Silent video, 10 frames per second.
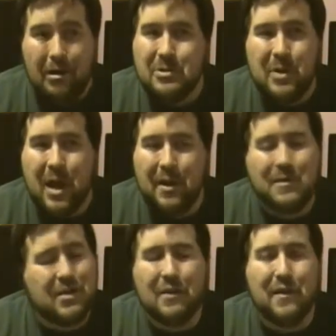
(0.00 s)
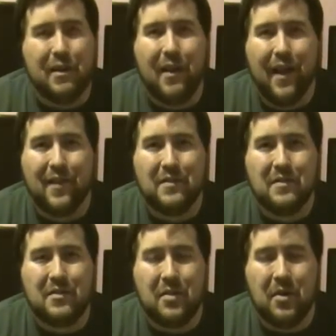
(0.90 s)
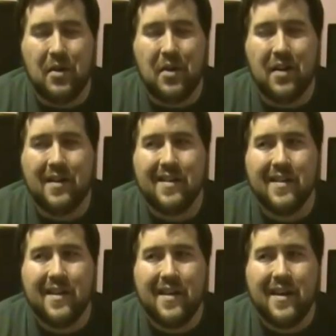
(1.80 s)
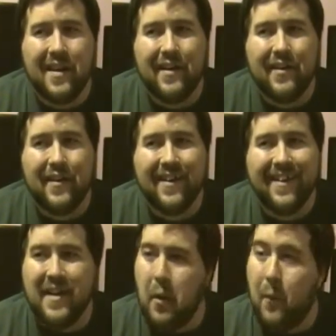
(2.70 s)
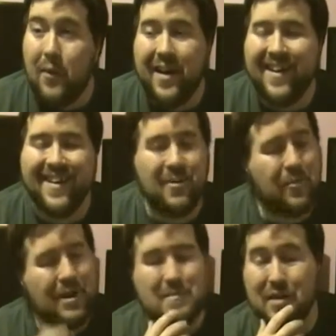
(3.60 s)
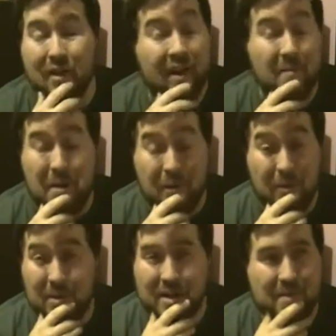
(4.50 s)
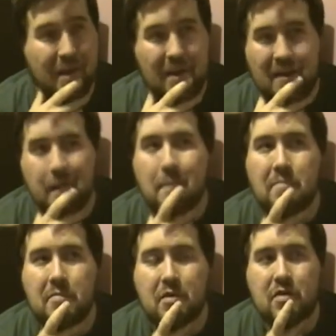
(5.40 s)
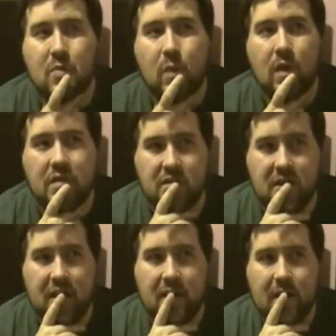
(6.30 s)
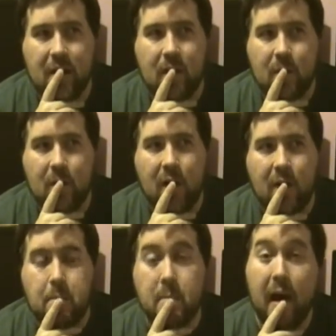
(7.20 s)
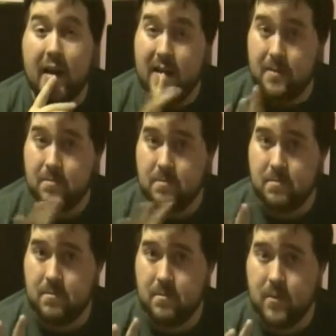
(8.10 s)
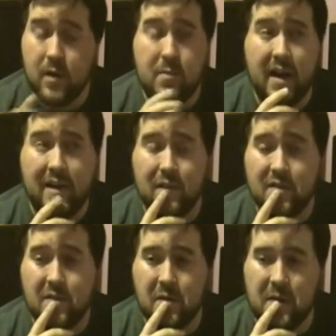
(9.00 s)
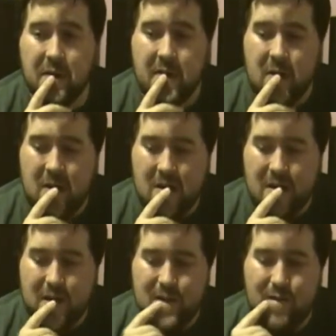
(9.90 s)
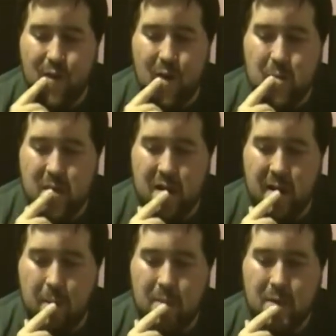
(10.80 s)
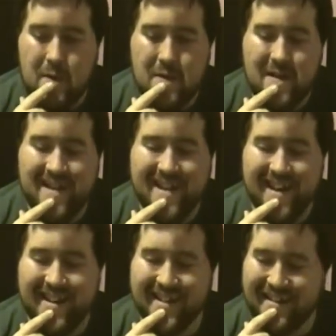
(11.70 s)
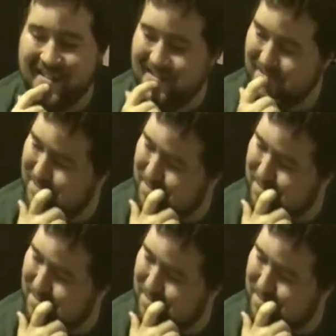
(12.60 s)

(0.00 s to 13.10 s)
And she had a few good lines. She really did. One in particular, and I'm not going to ruin it, but there's this one scene, and they're on in a mining facility for a meetup, and